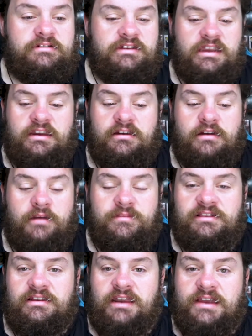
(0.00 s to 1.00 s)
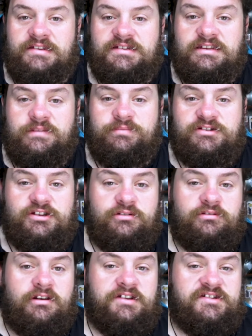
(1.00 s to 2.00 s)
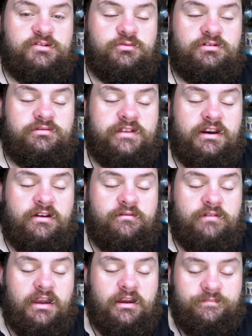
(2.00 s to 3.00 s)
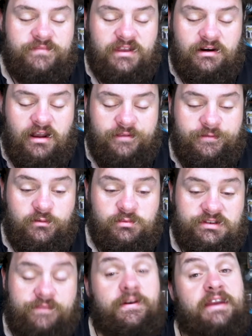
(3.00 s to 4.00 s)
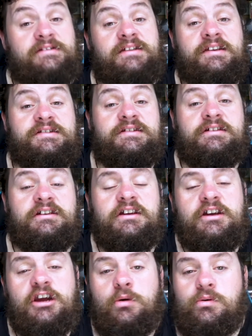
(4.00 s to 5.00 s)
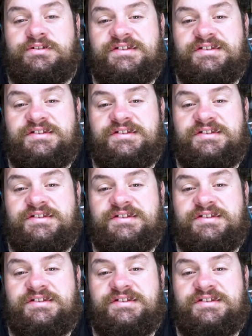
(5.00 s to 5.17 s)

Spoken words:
yeah, I mean, the last episode that I saw that I thought was fantastic was